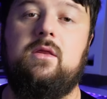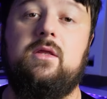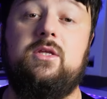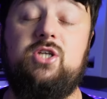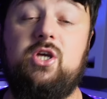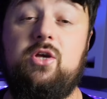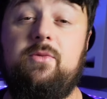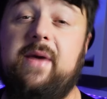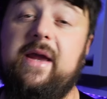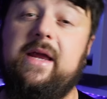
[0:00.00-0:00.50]
The
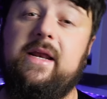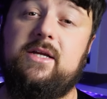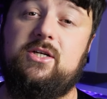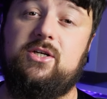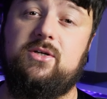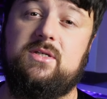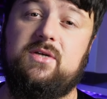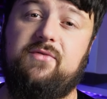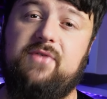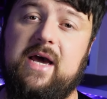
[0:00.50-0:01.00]
two main
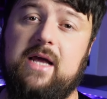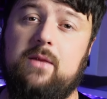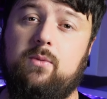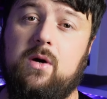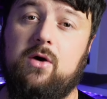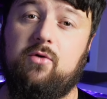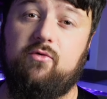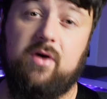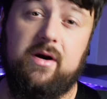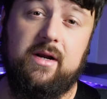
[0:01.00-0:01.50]
issues I've had
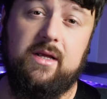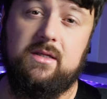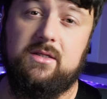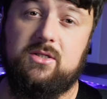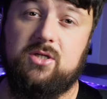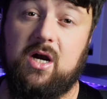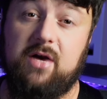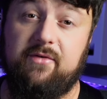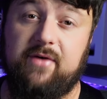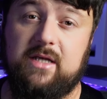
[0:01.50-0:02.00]
while running
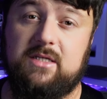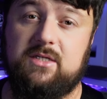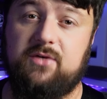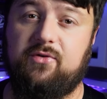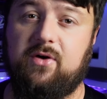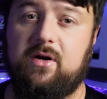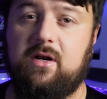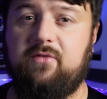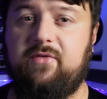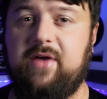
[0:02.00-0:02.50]
direct to
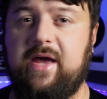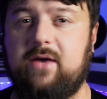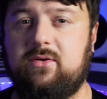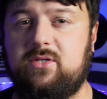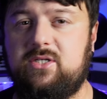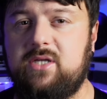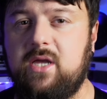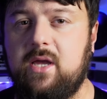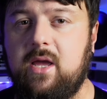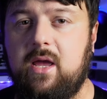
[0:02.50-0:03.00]
front of
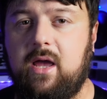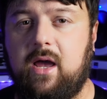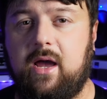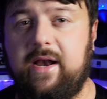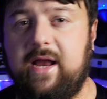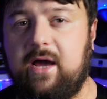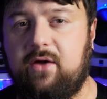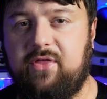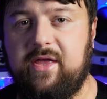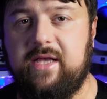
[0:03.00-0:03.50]
house
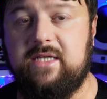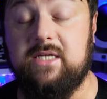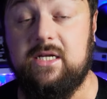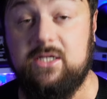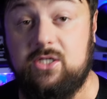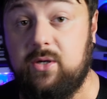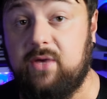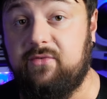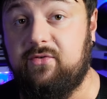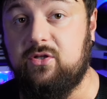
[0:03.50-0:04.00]
are now things that I
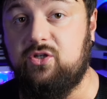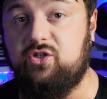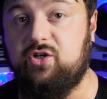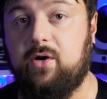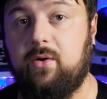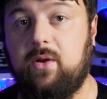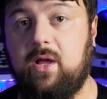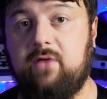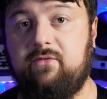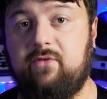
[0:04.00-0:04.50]
do have
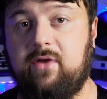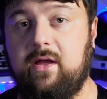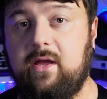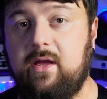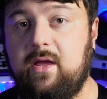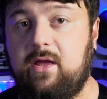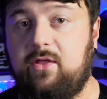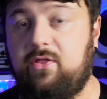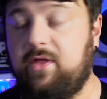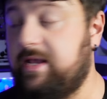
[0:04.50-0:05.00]
control over,
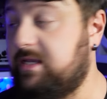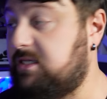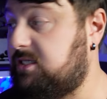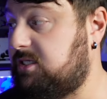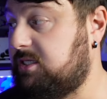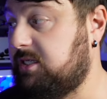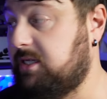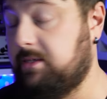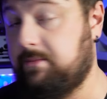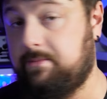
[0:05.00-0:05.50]

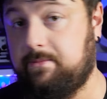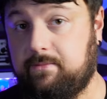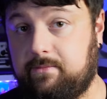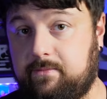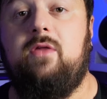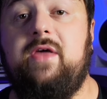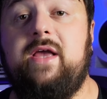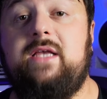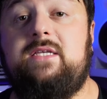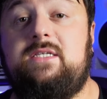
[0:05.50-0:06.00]
thanks to
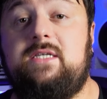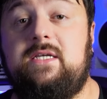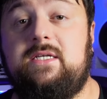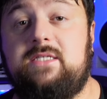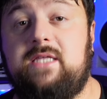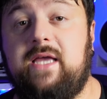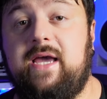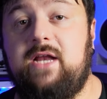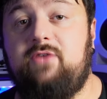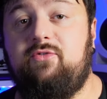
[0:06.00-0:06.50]
this
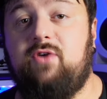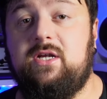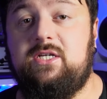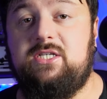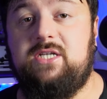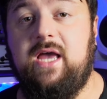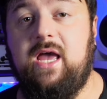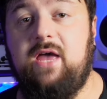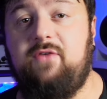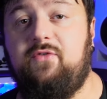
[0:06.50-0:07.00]
is the
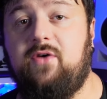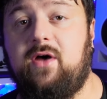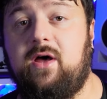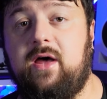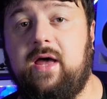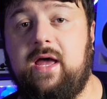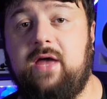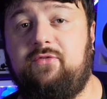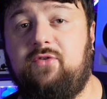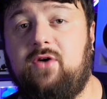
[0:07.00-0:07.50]
Headrush
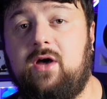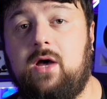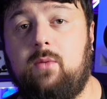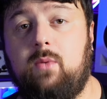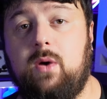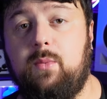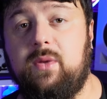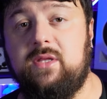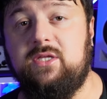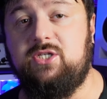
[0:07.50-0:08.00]

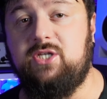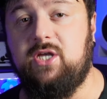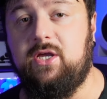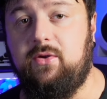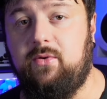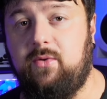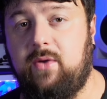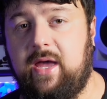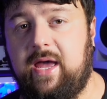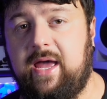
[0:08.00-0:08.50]

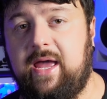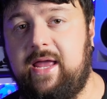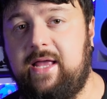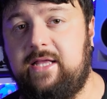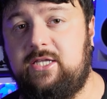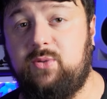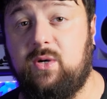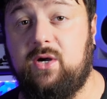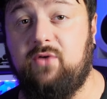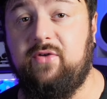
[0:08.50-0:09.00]
FRFR-112, a
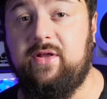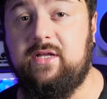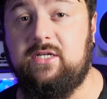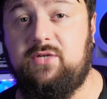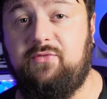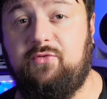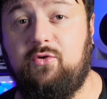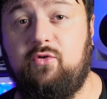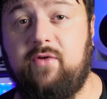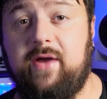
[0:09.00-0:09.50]

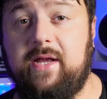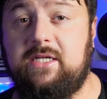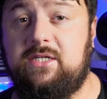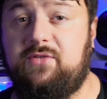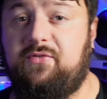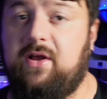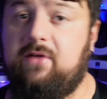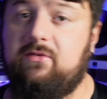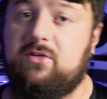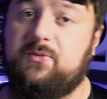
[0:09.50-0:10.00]
12-inch
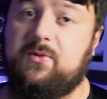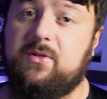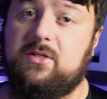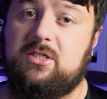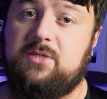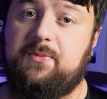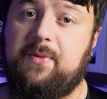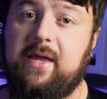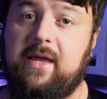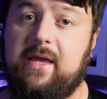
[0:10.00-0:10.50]
full-range flat
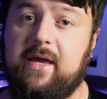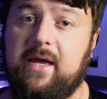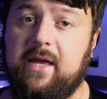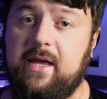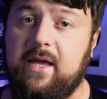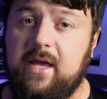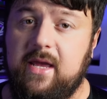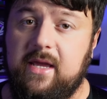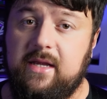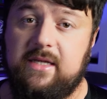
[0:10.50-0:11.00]
response speaker
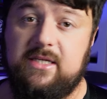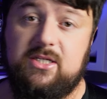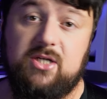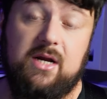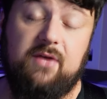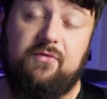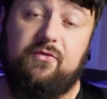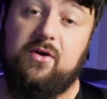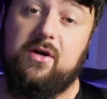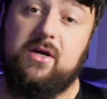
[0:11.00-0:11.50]

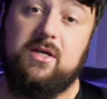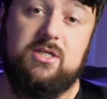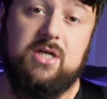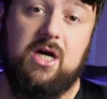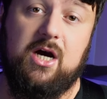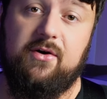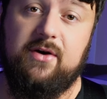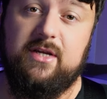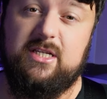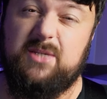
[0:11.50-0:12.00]
designed for
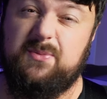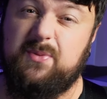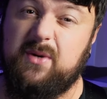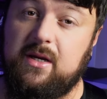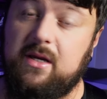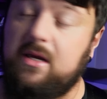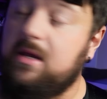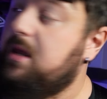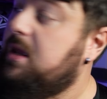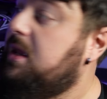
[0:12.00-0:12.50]
guitarists,
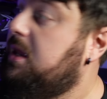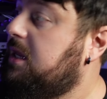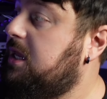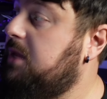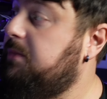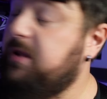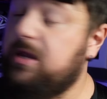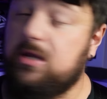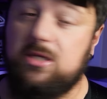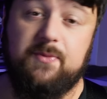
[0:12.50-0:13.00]
but
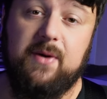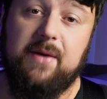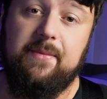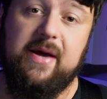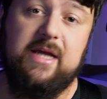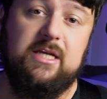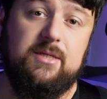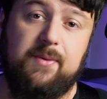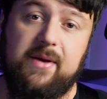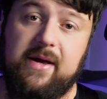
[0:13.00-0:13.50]
can be used by
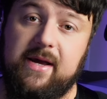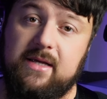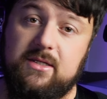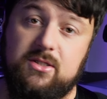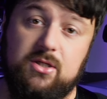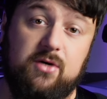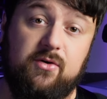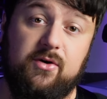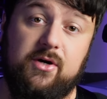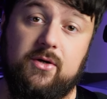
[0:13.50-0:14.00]
bass
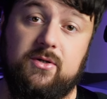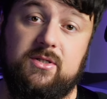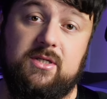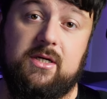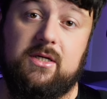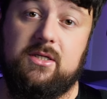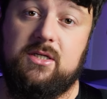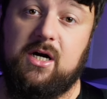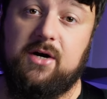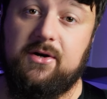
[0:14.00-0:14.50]
players or
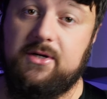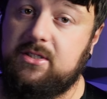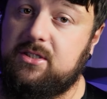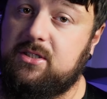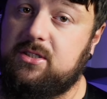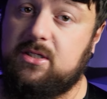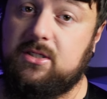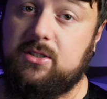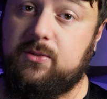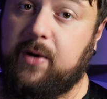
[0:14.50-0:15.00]
acoustic
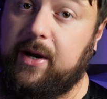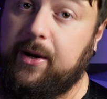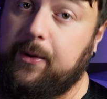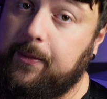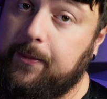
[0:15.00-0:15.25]
guitarists as well.